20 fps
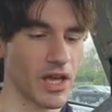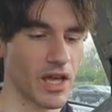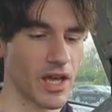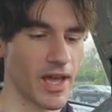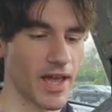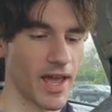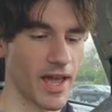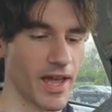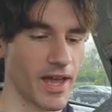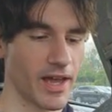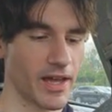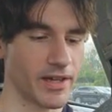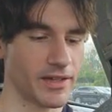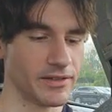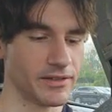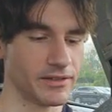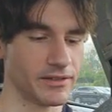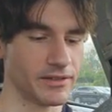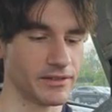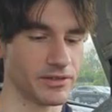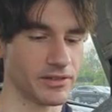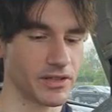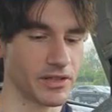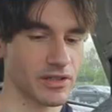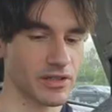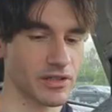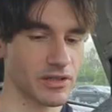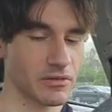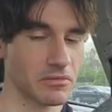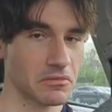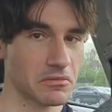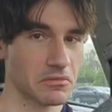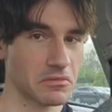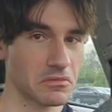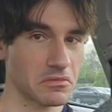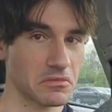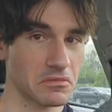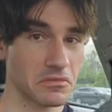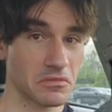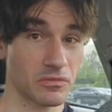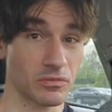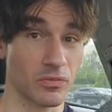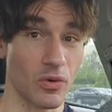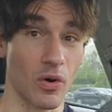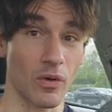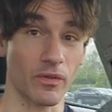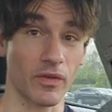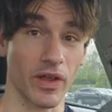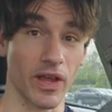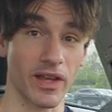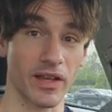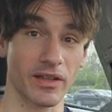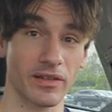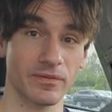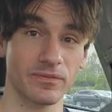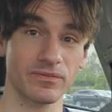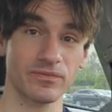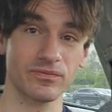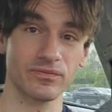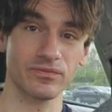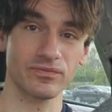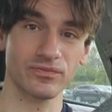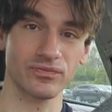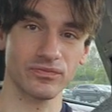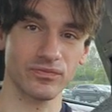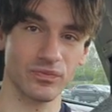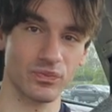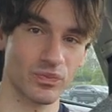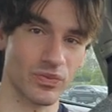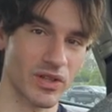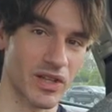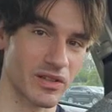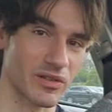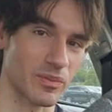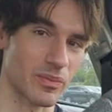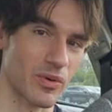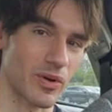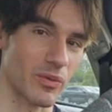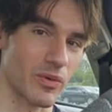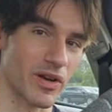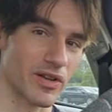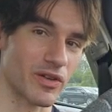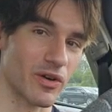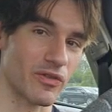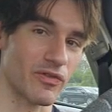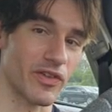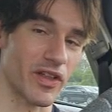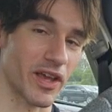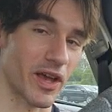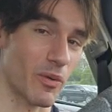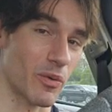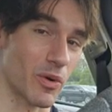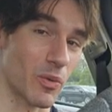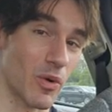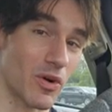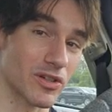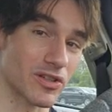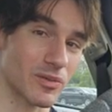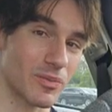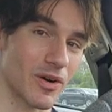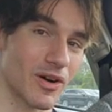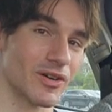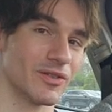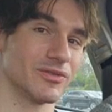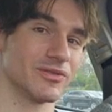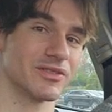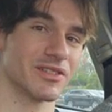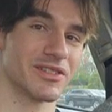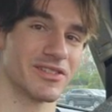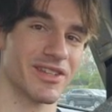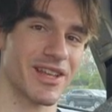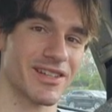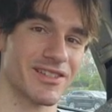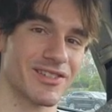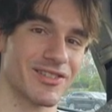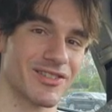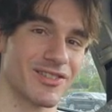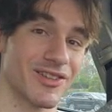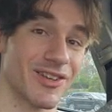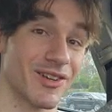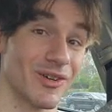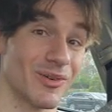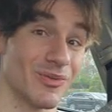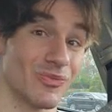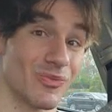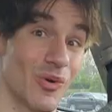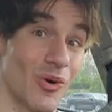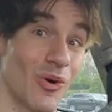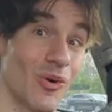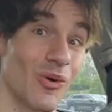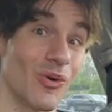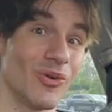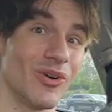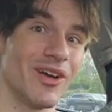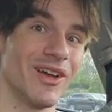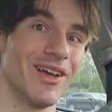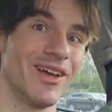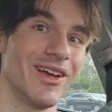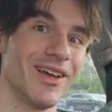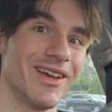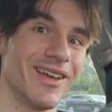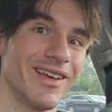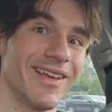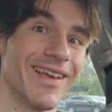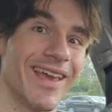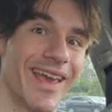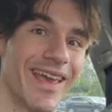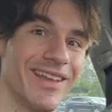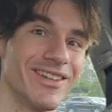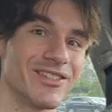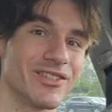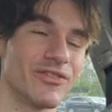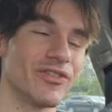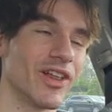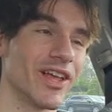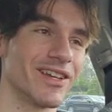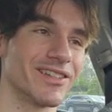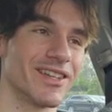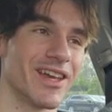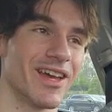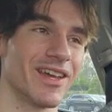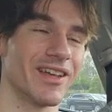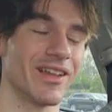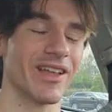And hopefully I get to the point where I don't feel like I want to walk tomorrow, because that's the whole gains of leg day.